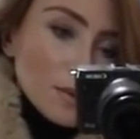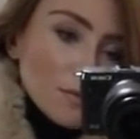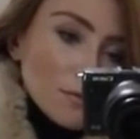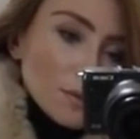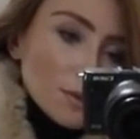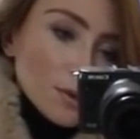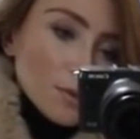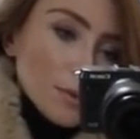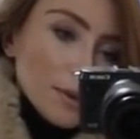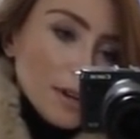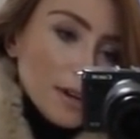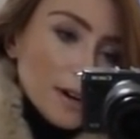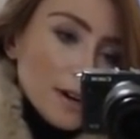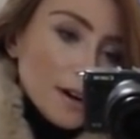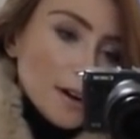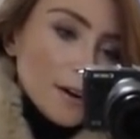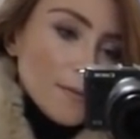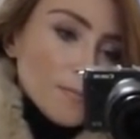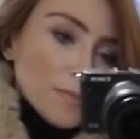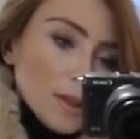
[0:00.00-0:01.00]
of room
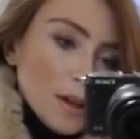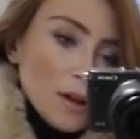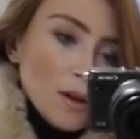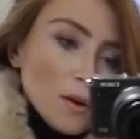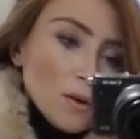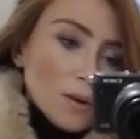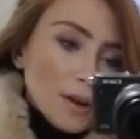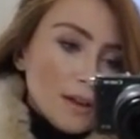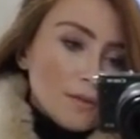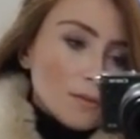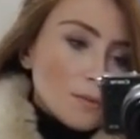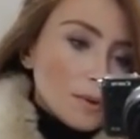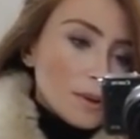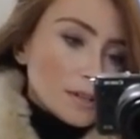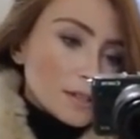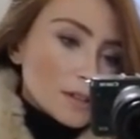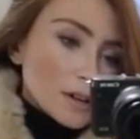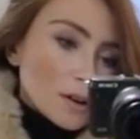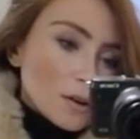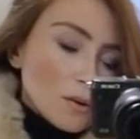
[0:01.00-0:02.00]
here, even when
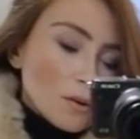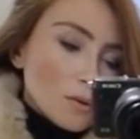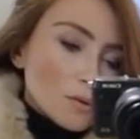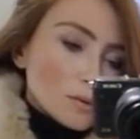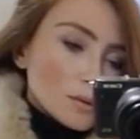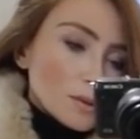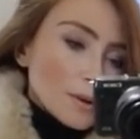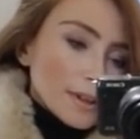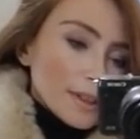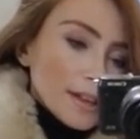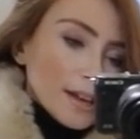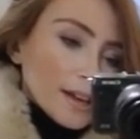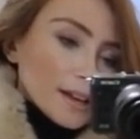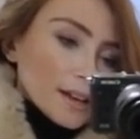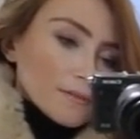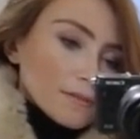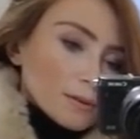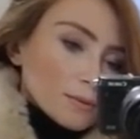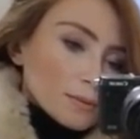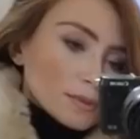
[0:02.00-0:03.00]
it's closed. So I think
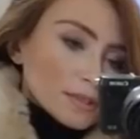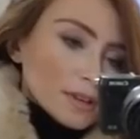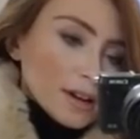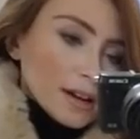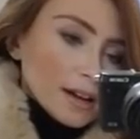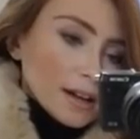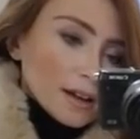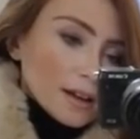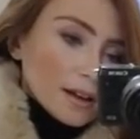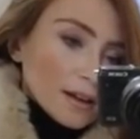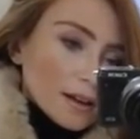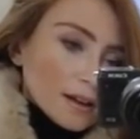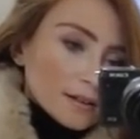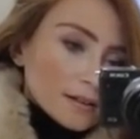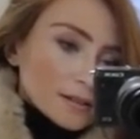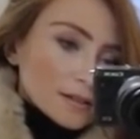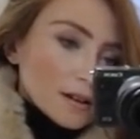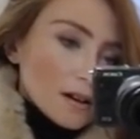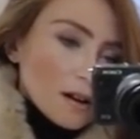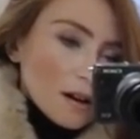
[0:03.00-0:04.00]
if it was like a
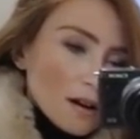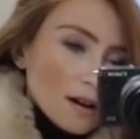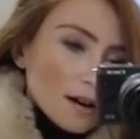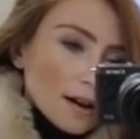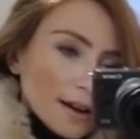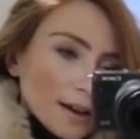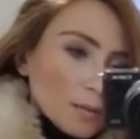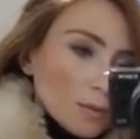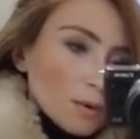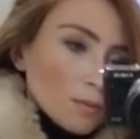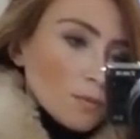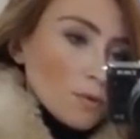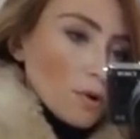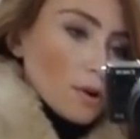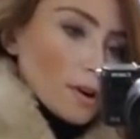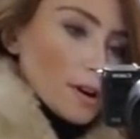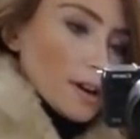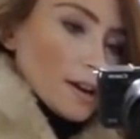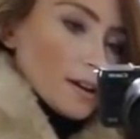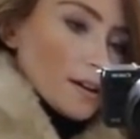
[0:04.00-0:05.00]
tiny bit
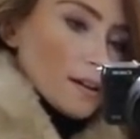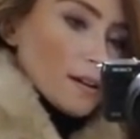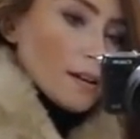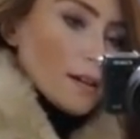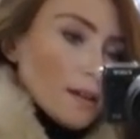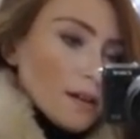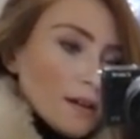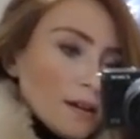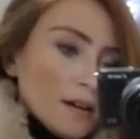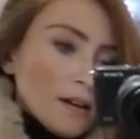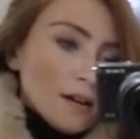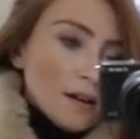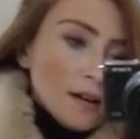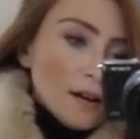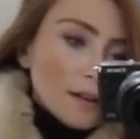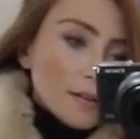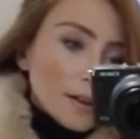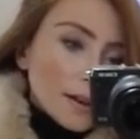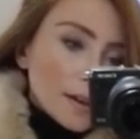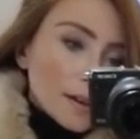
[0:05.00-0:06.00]
more in,
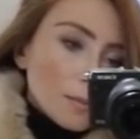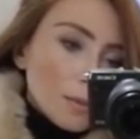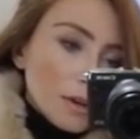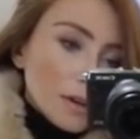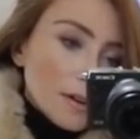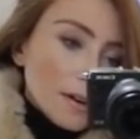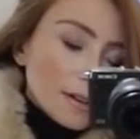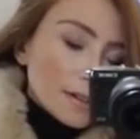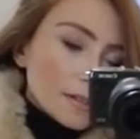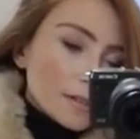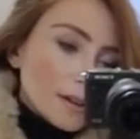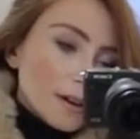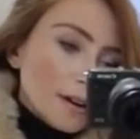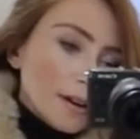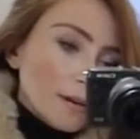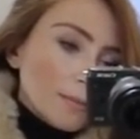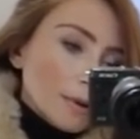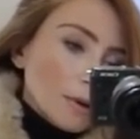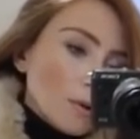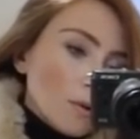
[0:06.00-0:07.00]
I think it'd be nicer. And let me